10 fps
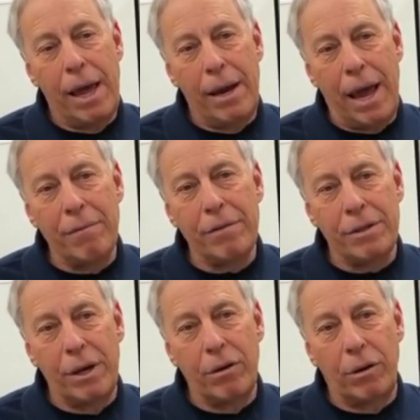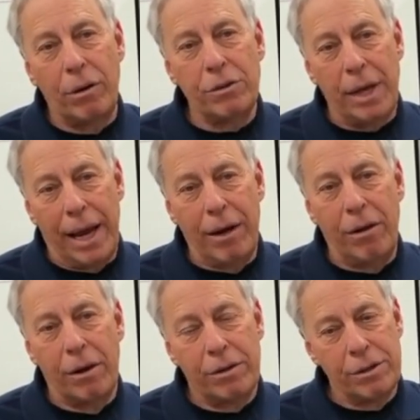and have it sound close to
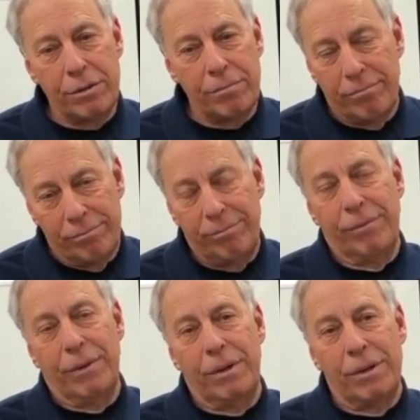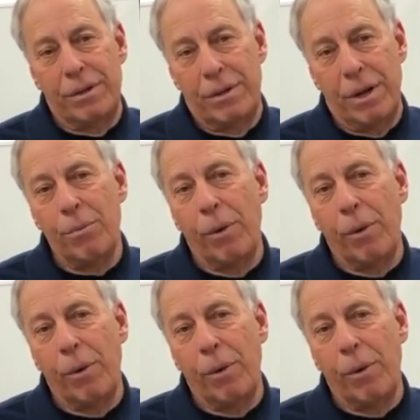analog. Just doesn't